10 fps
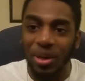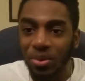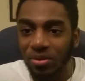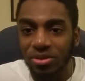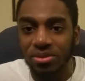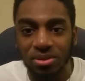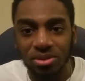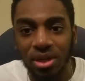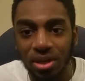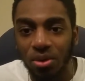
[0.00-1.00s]
I would have
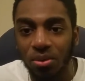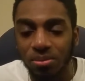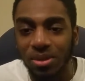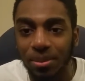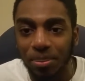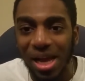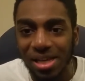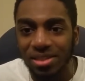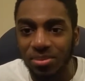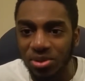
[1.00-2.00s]
tried to go like
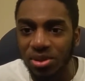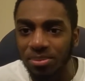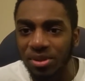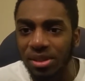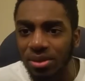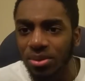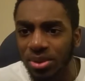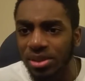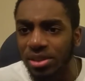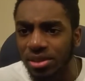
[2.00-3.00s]
past him or something.
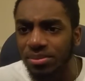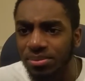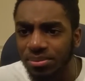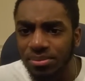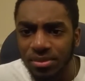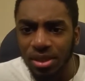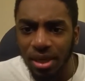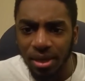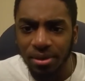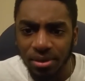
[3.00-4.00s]
Who is this?
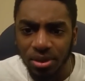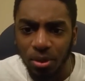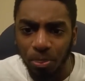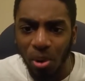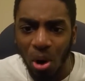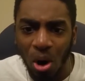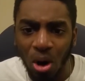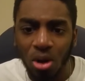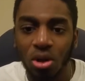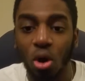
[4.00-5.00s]
Again, good
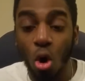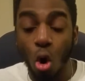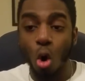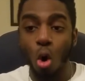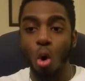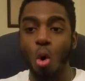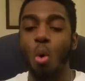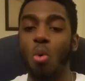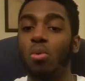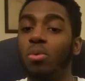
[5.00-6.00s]
ball.
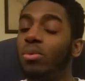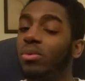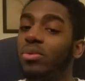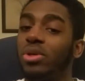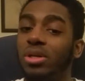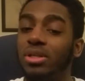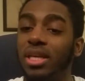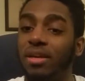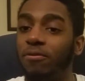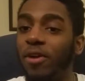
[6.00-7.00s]
Oh, good
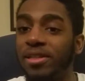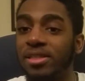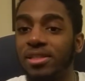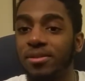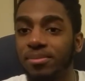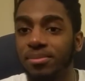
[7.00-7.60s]
defense.